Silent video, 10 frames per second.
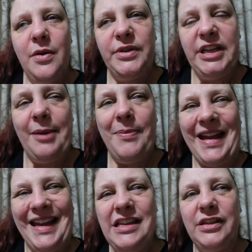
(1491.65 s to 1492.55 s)
Once I get
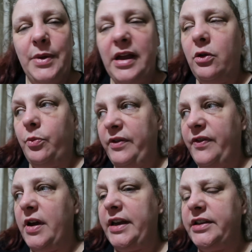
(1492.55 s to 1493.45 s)
back into it, it'll be
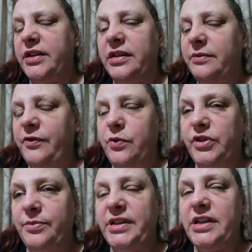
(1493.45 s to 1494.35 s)
fine. It's just
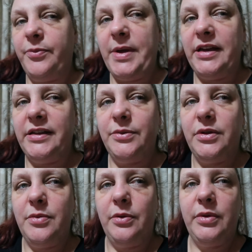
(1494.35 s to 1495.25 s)
forcing myself back into it
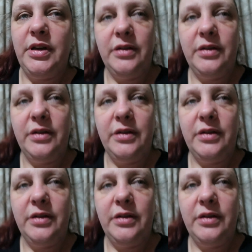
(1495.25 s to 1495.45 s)
at the moment.